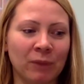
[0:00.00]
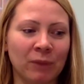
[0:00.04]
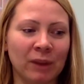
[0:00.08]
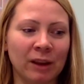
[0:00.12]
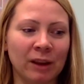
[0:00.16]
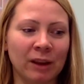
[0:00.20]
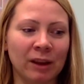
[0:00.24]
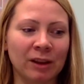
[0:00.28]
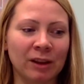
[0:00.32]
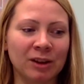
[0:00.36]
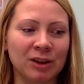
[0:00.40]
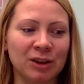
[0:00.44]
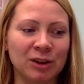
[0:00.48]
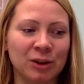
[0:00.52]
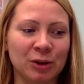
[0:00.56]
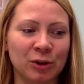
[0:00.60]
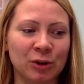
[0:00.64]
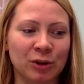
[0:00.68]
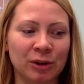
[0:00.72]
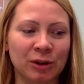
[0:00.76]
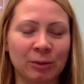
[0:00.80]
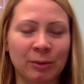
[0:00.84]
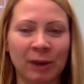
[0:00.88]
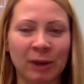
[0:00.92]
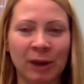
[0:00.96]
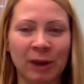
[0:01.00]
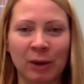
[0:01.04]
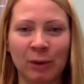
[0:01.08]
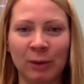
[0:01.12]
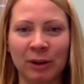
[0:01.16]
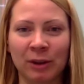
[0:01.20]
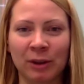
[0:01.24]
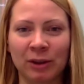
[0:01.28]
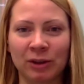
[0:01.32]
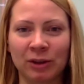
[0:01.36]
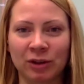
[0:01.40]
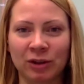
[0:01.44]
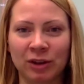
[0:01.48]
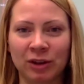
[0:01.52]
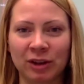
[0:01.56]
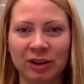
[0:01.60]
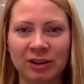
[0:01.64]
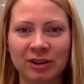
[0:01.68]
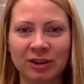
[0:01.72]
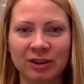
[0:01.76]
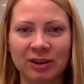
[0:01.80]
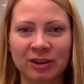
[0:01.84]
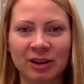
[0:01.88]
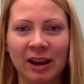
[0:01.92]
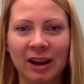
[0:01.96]
Concerning
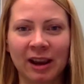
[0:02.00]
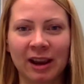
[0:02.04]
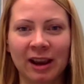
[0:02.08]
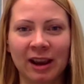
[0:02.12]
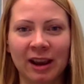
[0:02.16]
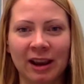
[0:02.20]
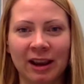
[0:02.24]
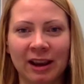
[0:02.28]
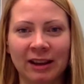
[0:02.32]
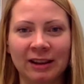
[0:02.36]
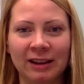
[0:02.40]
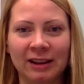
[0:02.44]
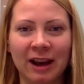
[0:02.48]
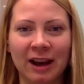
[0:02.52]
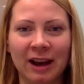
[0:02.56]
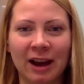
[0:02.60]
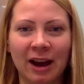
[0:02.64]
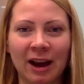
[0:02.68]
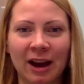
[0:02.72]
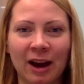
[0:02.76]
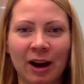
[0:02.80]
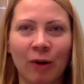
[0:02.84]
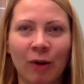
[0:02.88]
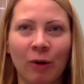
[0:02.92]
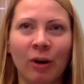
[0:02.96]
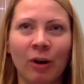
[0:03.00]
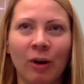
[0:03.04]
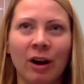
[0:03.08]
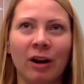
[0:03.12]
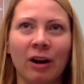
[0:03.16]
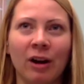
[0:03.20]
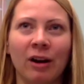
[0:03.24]
biometrics and how